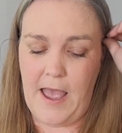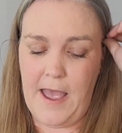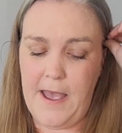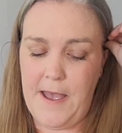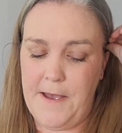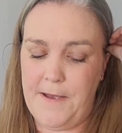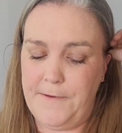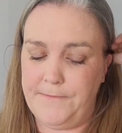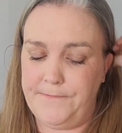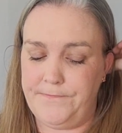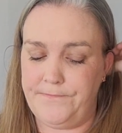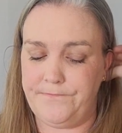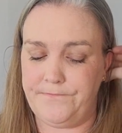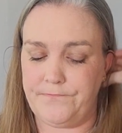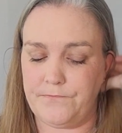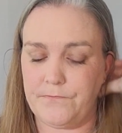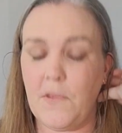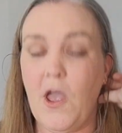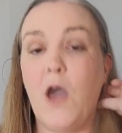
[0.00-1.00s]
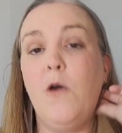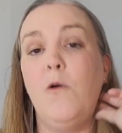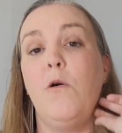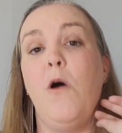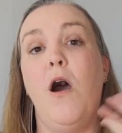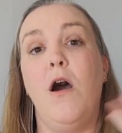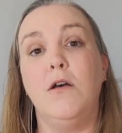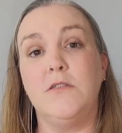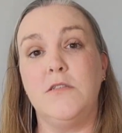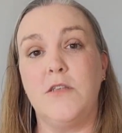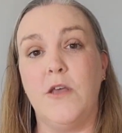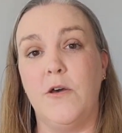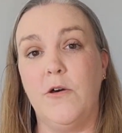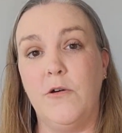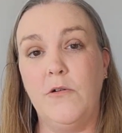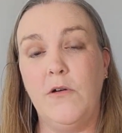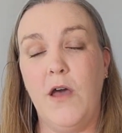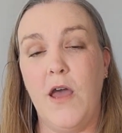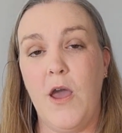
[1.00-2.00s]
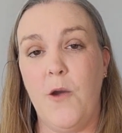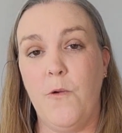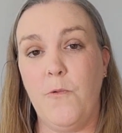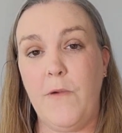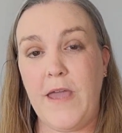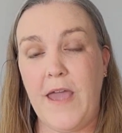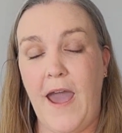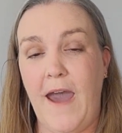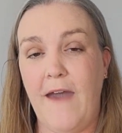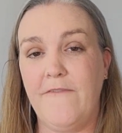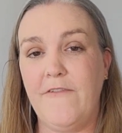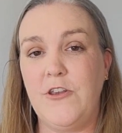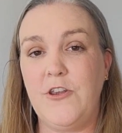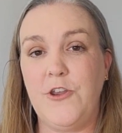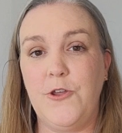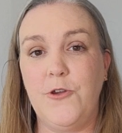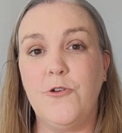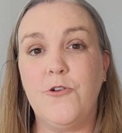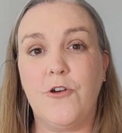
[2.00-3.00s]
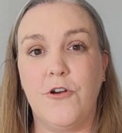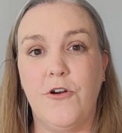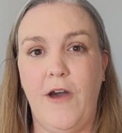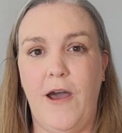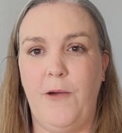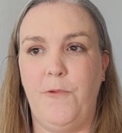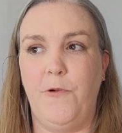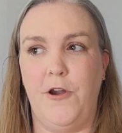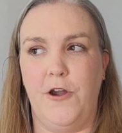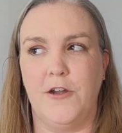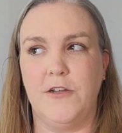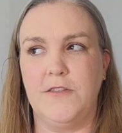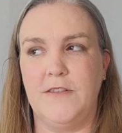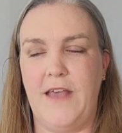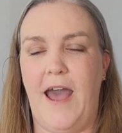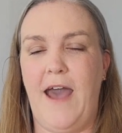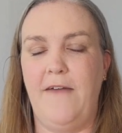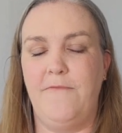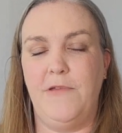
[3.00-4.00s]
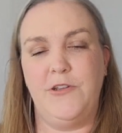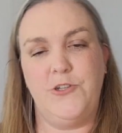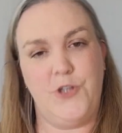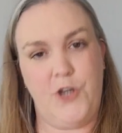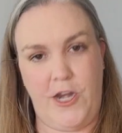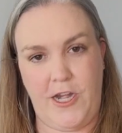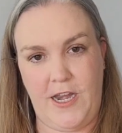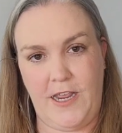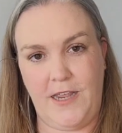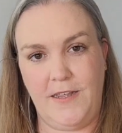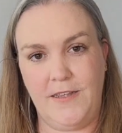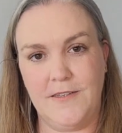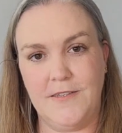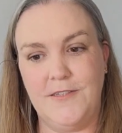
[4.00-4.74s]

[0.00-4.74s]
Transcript: Oh, also, we have a new girl at work that I've been training.